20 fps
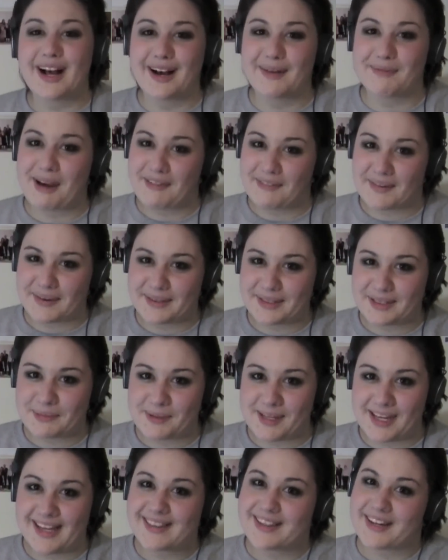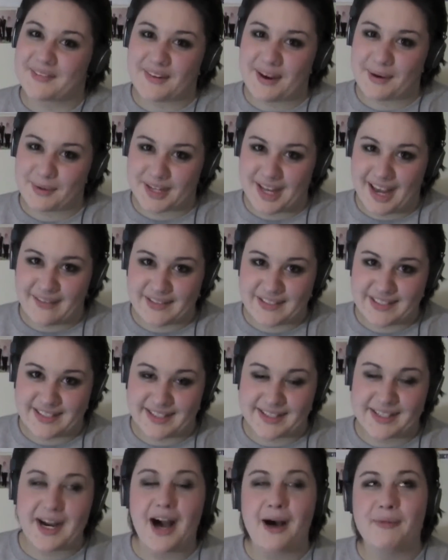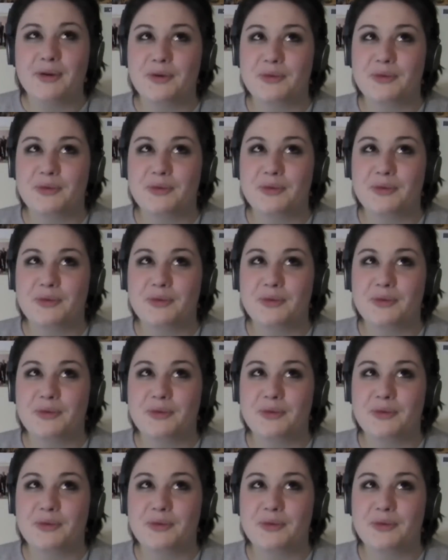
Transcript: I've always planned that if I were to have a sitcom,